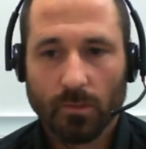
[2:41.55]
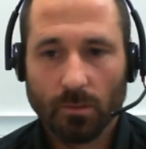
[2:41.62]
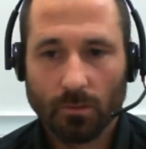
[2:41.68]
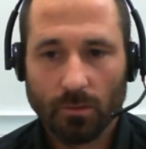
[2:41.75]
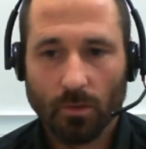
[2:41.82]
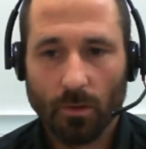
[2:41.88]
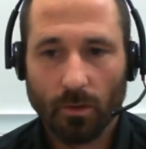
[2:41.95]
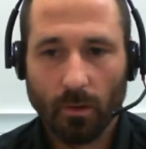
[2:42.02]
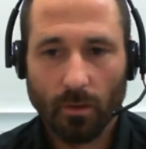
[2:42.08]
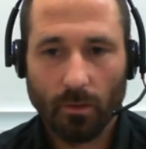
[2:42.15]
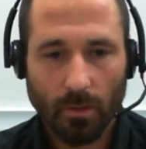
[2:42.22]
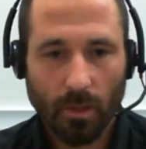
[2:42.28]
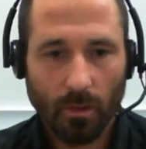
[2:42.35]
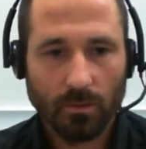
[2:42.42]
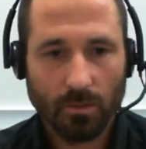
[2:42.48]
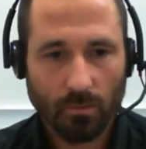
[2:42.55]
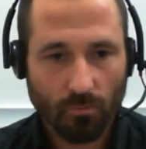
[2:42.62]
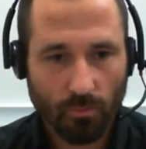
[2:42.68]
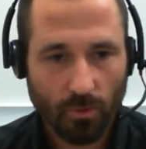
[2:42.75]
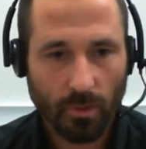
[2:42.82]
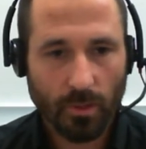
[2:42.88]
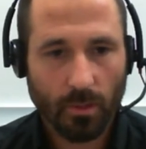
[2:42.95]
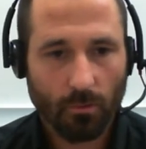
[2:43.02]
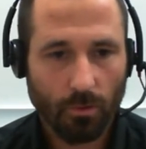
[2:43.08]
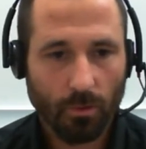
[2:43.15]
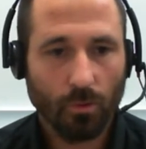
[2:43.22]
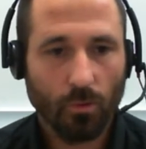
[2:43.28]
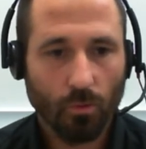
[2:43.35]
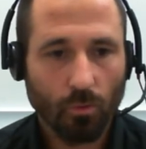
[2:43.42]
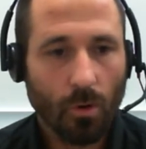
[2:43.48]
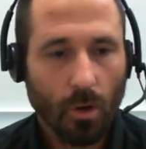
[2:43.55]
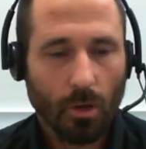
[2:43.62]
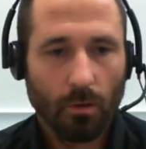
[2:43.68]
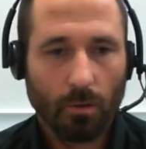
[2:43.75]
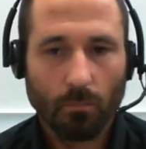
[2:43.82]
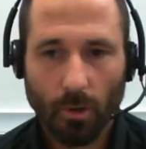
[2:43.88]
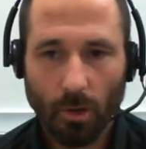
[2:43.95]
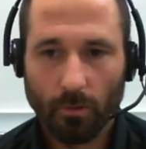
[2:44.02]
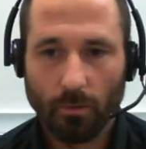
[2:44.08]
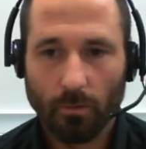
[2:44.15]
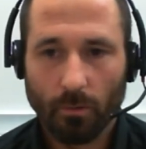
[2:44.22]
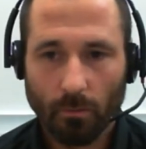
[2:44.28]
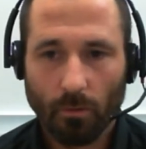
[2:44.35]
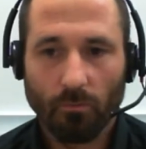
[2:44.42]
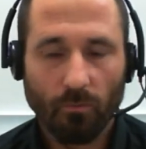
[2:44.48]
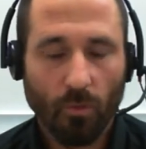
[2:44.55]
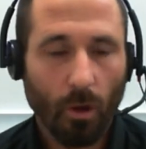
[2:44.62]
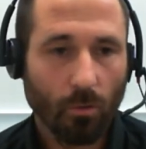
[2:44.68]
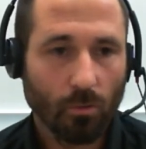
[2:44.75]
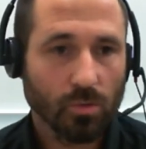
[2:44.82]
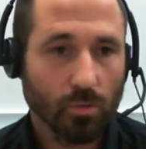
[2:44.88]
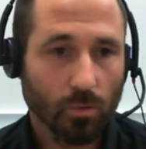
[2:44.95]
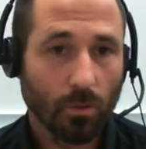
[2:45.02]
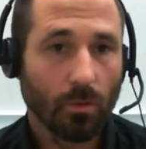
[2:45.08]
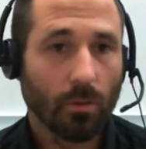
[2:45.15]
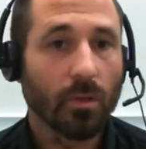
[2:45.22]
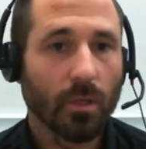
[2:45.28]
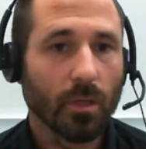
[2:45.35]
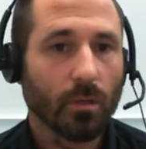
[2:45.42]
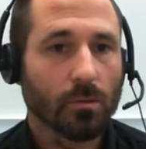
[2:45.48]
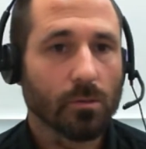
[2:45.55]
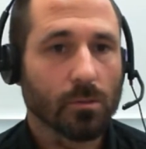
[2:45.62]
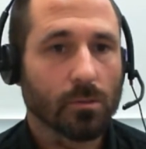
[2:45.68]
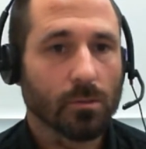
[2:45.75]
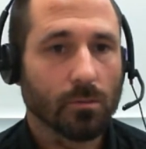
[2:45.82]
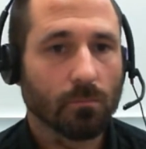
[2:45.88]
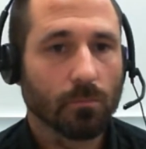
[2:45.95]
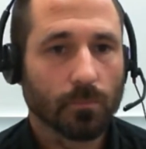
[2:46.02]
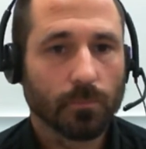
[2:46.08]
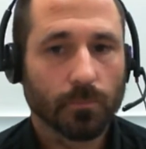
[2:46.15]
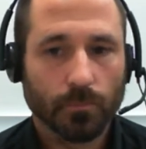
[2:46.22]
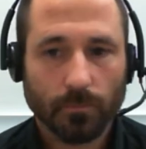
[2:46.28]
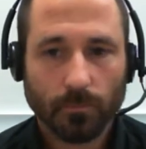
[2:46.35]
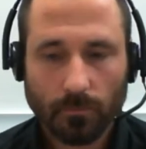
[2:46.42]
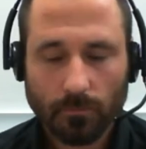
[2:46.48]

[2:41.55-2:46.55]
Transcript: So it's a really critical component of the whole soil ecosystem.